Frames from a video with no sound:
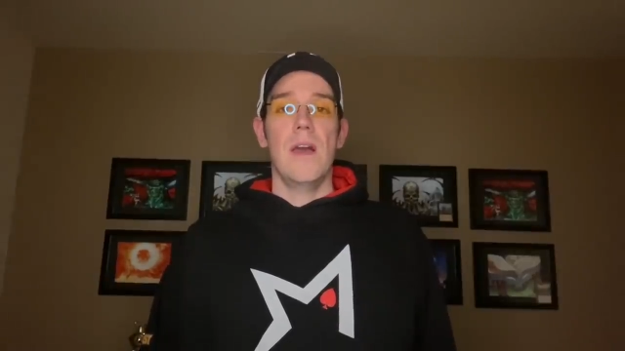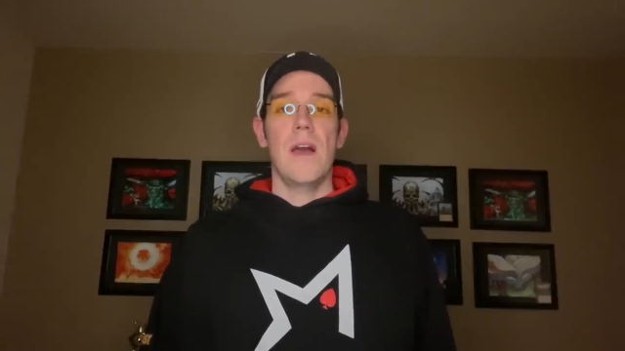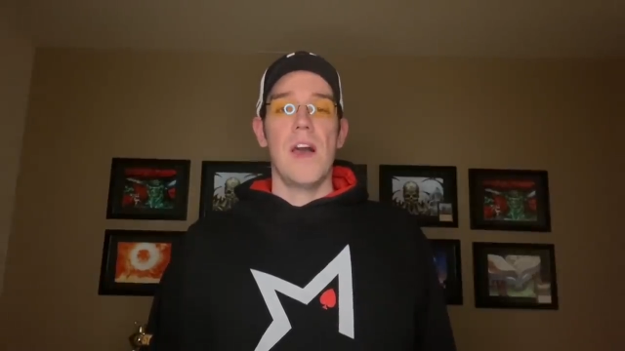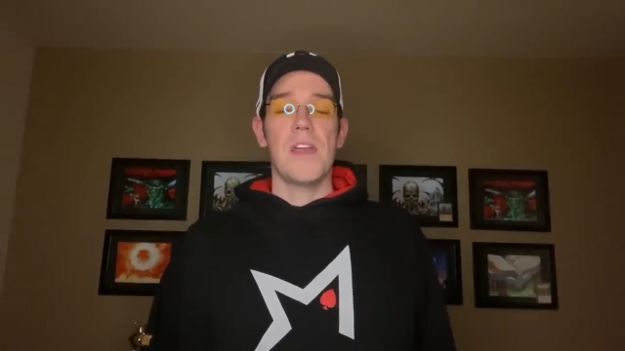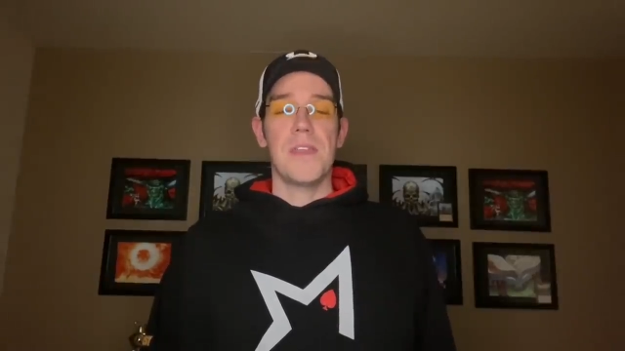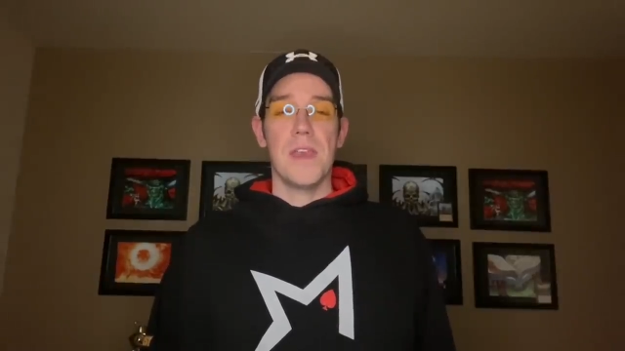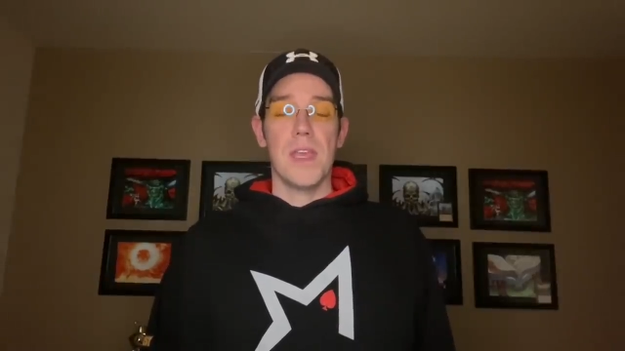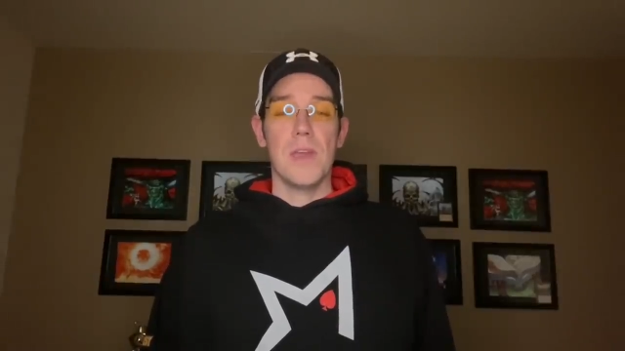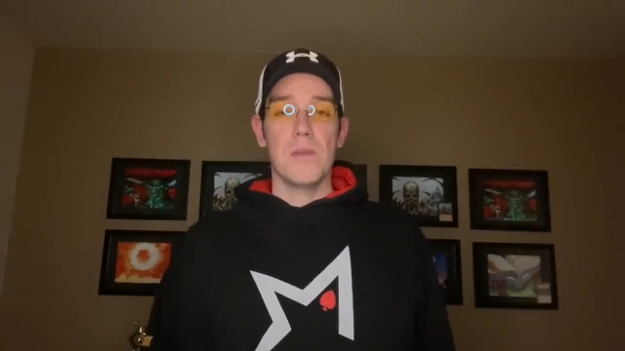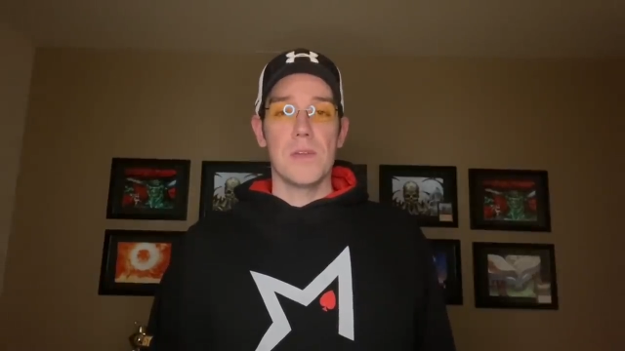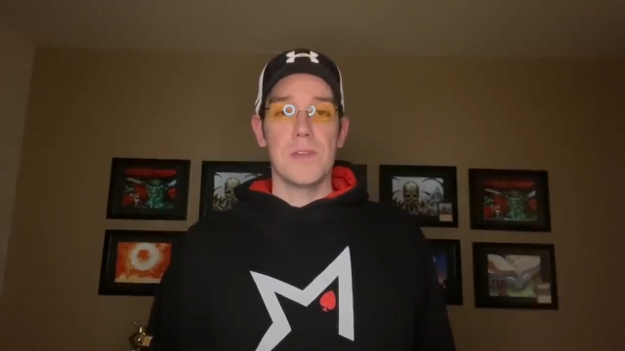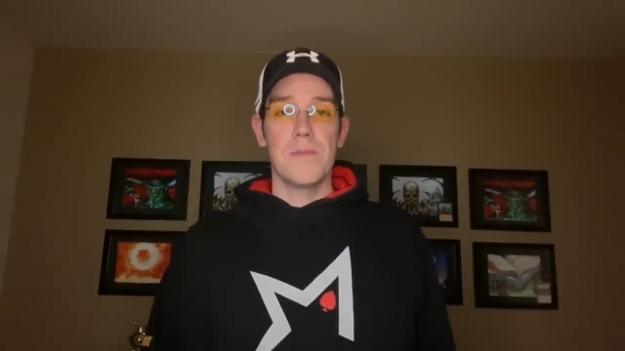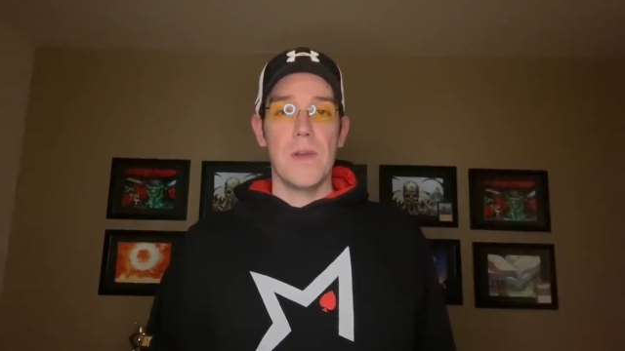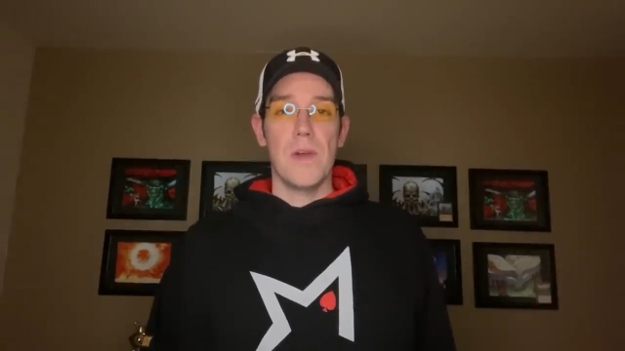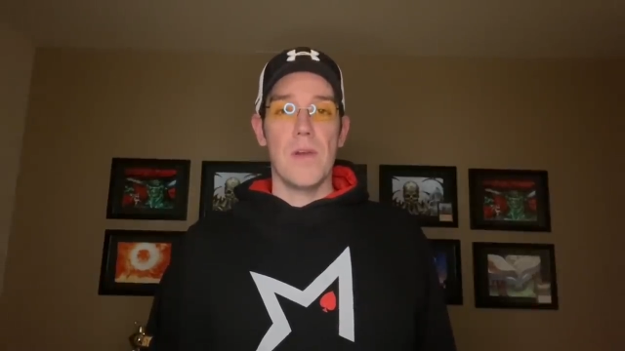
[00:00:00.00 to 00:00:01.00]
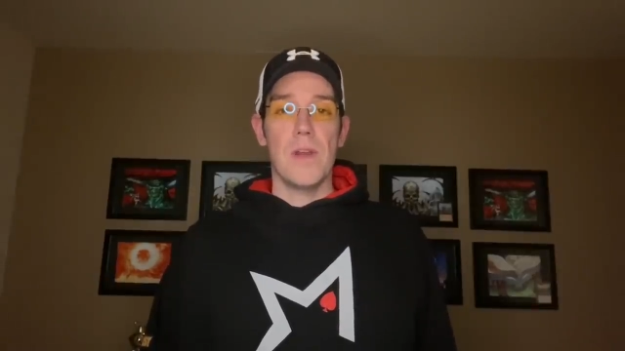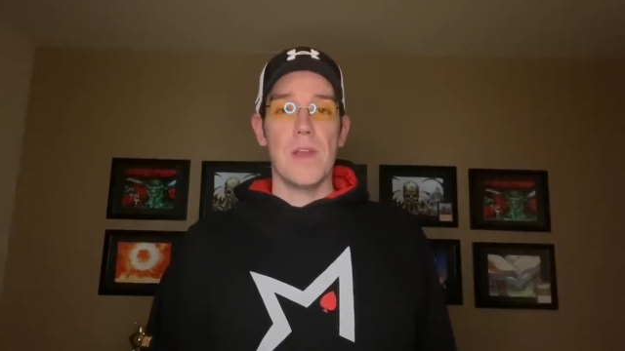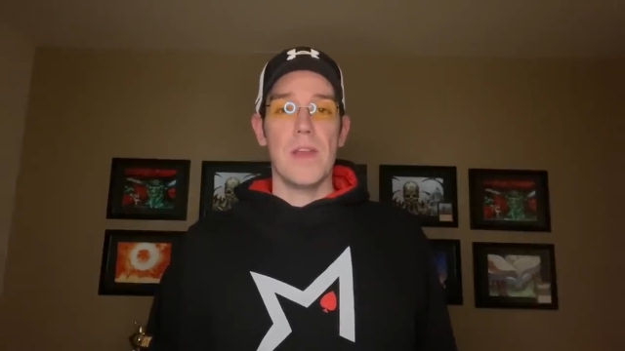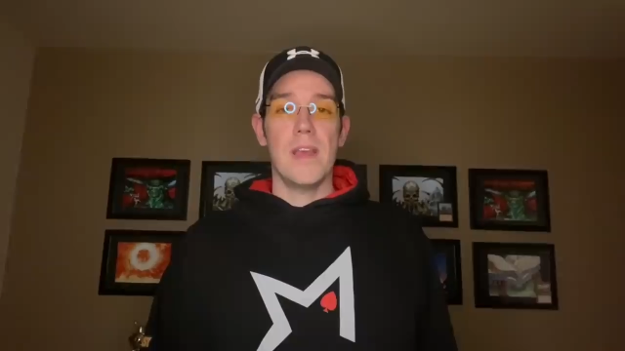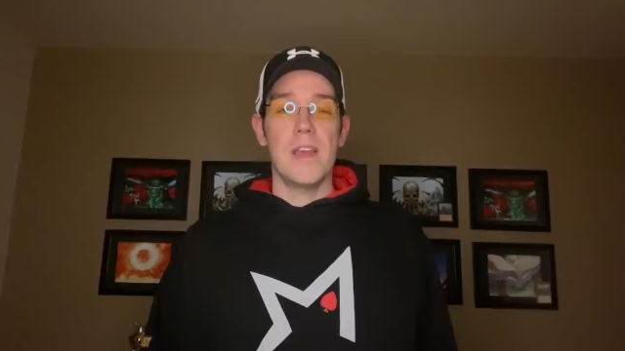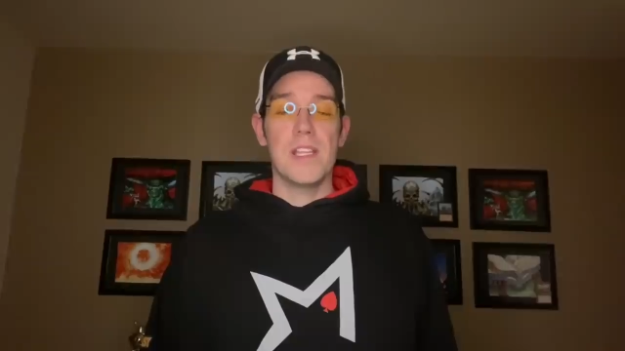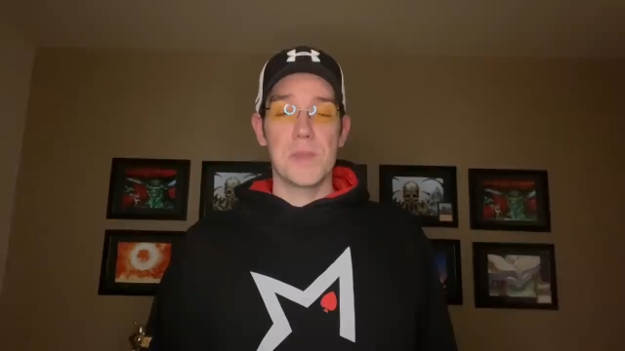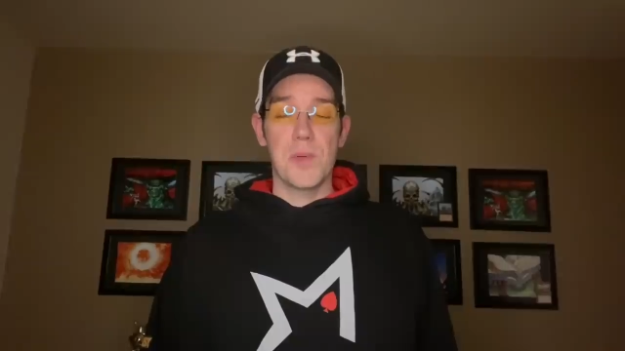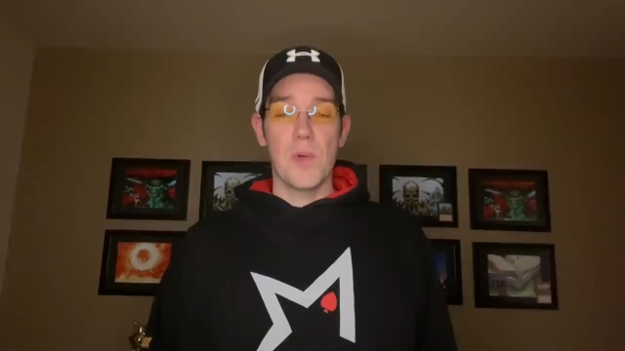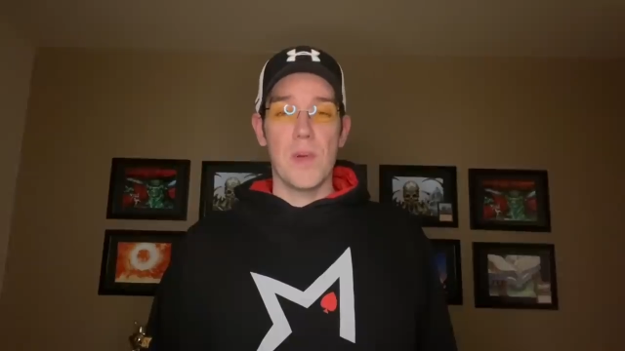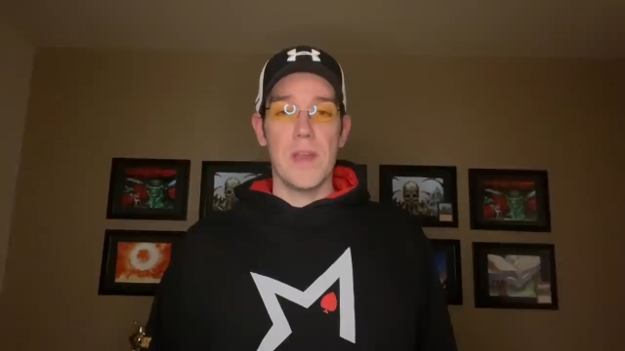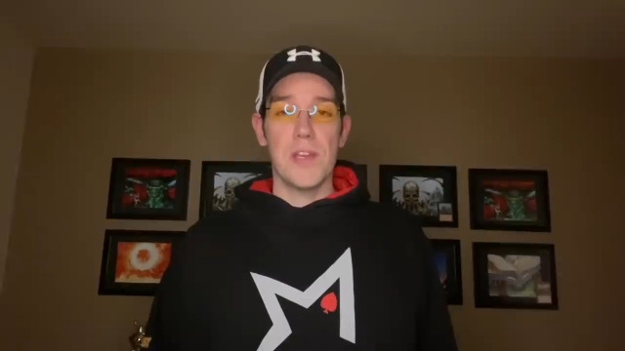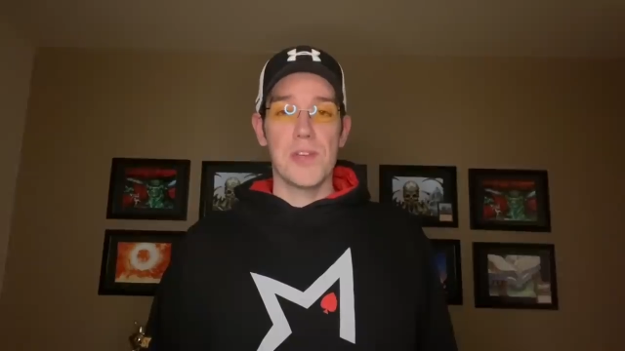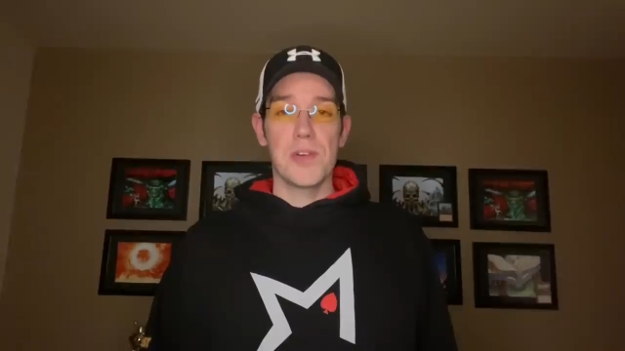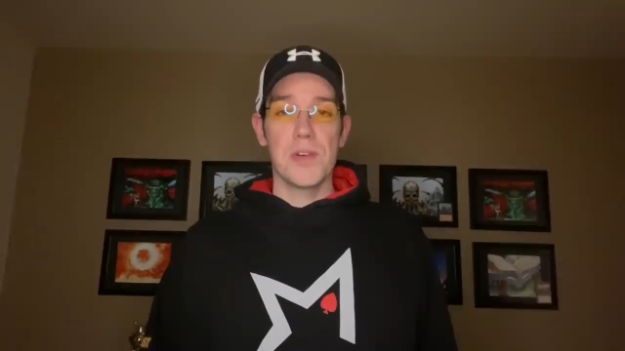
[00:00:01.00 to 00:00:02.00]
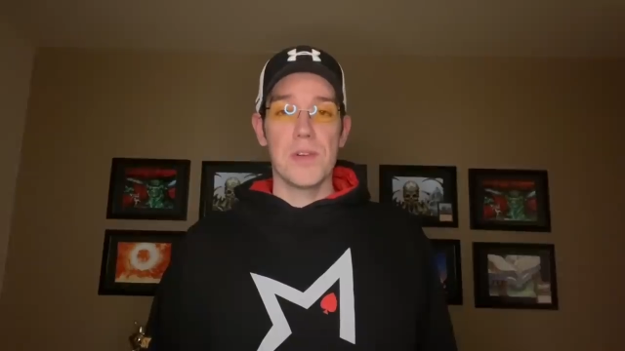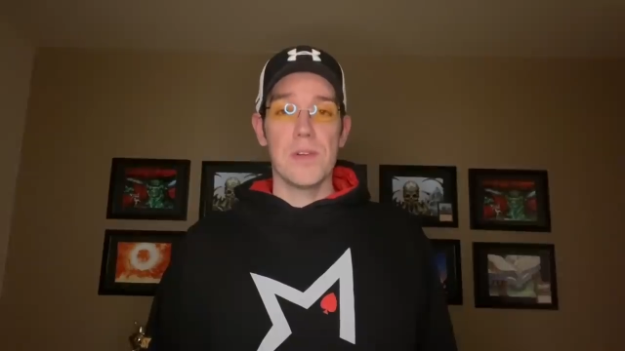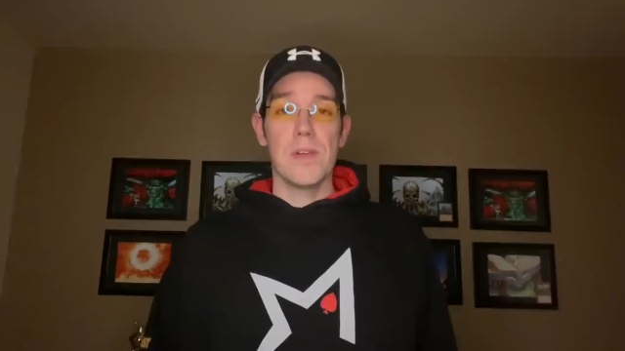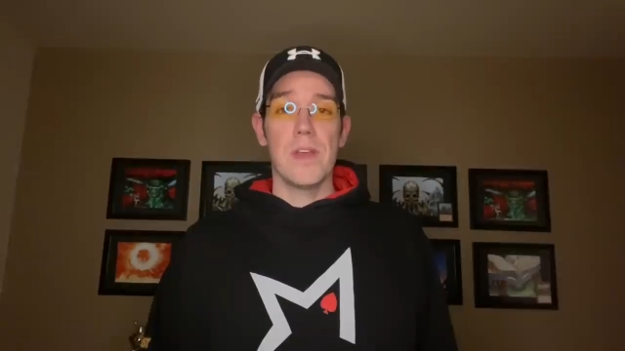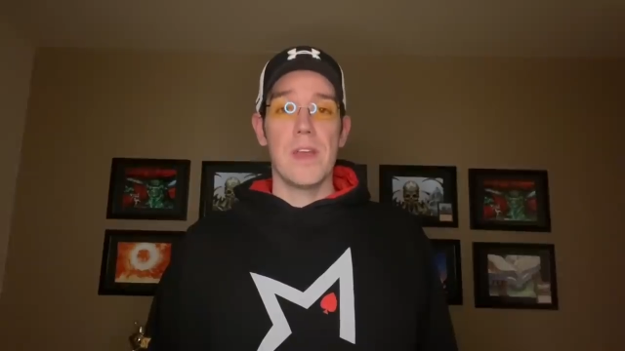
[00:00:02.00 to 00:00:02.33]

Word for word: I think it was very inspirational